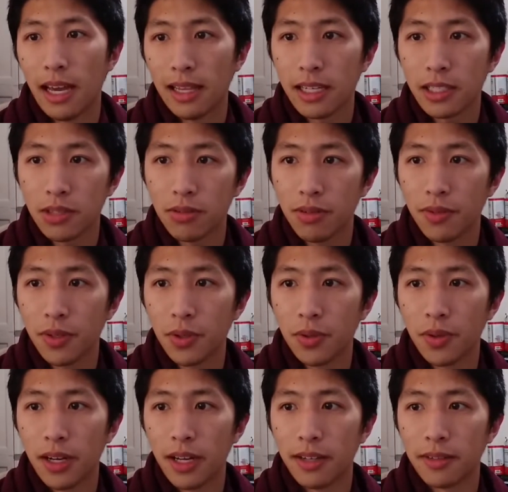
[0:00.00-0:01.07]
I'd like to
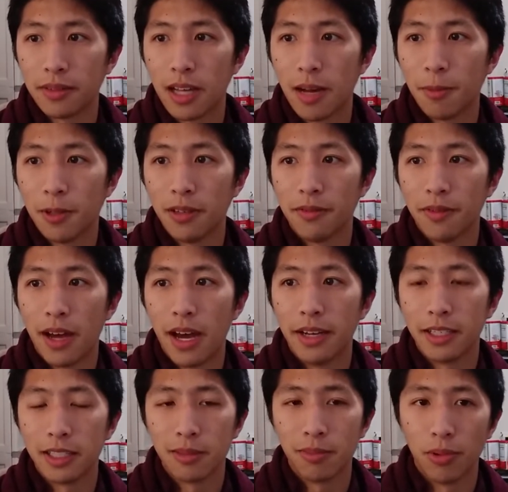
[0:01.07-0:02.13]
review a couple of
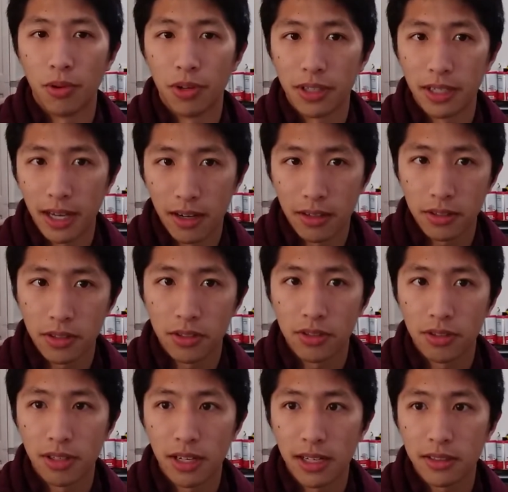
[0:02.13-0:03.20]
unexplored character
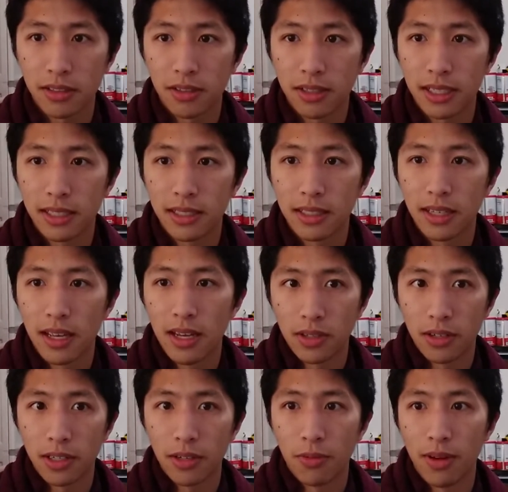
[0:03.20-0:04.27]
trajectories,
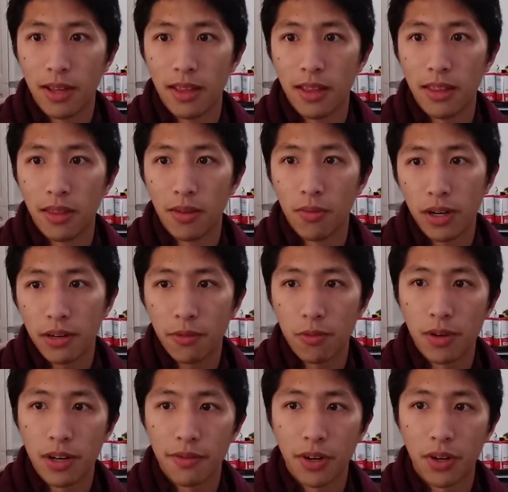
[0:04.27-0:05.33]
starting with what
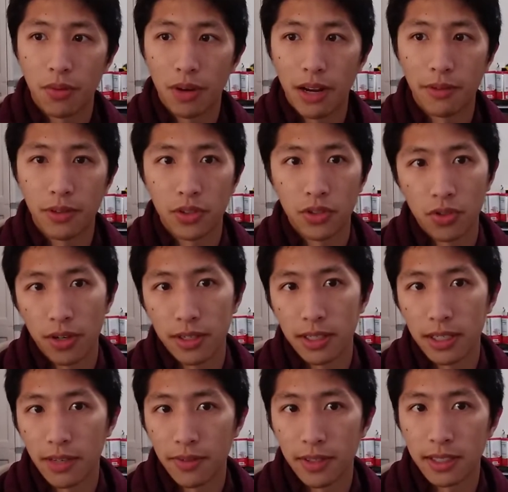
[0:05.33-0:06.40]
if one of our rivals joined
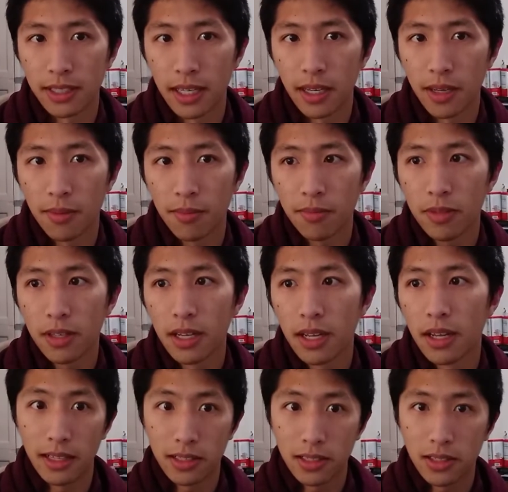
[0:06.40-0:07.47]
an evil team,
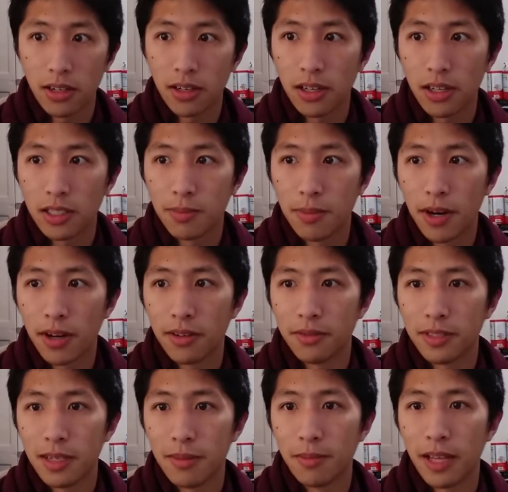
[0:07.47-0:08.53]
and started as part
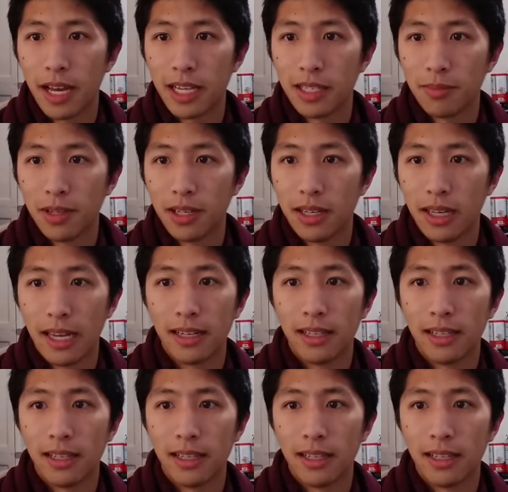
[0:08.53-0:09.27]
of Team Plasma,